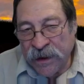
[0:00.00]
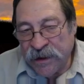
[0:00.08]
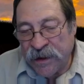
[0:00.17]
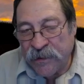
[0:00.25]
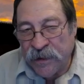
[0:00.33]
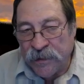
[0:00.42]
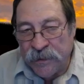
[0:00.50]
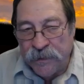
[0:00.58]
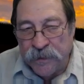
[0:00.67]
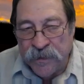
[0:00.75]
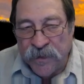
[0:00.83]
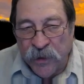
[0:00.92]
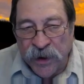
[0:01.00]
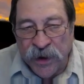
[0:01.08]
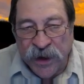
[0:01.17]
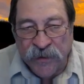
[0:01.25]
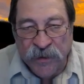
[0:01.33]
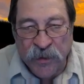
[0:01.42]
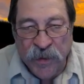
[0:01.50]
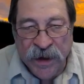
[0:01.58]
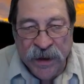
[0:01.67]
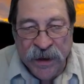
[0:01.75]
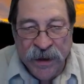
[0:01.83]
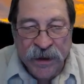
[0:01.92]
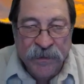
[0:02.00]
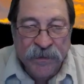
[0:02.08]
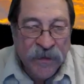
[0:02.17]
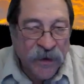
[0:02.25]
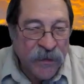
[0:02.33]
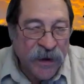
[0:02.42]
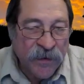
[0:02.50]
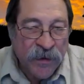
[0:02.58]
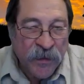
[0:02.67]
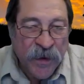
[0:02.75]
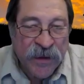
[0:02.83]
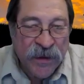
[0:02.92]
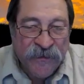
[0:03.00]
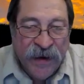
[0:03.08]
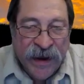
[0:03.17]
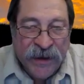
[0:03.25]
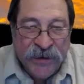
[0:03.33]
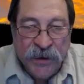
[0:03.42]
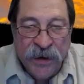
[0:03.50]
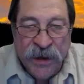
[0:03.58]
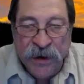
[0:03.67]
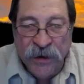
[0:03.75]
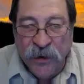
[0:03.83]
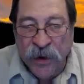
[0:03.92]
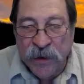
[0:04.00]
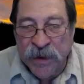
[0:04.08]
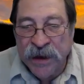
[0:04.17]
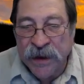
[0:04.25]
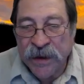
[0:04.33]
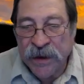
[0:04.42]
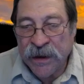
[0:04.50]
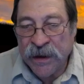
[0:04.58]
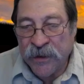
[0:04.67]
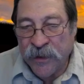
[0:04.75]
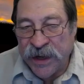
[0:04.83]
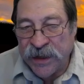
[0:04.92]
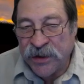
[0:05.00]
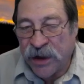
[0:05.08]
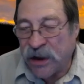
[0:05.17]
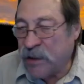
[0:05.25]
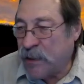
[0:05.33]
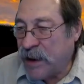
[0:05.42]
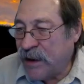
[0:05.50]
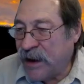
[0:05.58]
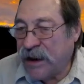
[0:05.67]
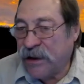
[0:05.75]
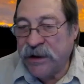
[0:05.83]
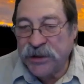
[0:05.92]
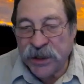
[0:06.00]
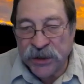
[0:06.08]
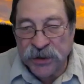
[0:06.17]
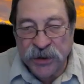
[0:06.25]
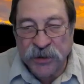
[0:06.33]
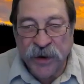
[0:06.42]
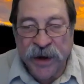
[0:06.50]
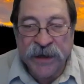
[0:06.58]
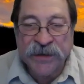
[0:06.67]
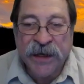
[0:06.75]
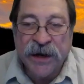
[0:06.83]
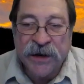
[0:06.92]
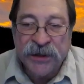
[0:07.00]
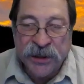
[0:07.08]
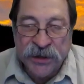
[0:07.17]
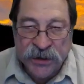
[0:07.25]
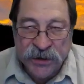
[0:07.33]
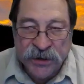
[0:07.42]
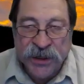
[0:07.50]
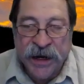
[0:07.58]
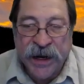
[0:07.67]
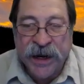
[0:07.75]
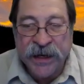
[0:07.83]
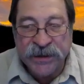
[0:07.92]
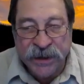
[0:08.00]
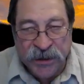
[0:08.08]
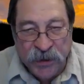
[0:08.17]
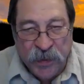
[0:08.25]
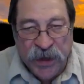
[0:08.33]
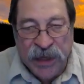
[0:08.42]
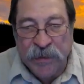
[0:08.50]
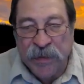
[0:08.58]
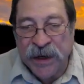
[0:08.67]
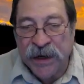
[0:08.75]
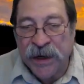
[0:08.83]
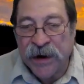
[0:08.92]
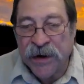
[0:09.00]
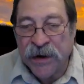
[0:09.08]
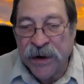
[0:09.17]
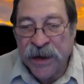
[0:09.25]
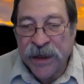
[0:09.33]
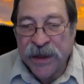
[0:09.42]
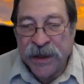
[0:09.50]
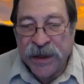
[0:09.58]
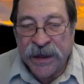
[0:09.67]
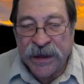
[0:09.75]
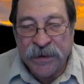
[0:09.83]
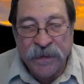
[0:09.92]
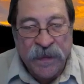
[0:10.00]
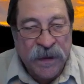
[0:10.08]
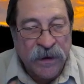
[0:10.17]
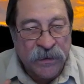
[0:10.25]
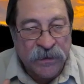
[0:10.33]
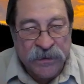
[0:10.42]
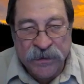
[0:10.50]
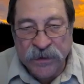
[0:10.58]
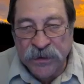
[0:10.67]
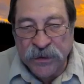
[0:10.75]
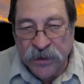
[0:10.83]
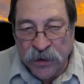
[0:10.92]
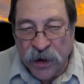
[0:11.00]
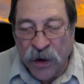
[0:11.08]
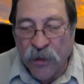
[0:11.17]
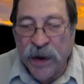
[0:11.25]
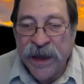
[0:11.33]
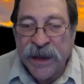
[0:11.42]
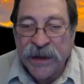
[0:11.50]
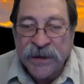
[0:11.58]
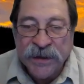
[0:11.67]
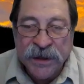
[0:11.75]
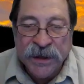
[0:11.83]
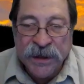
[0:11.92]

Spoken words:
Then we're going to cover a little bit of we cover a little bit of the fine tuning your equipment. We did talk about how to adjust your rest, how to adjust your sight, how to set your peep in there, um, you know, draw weight,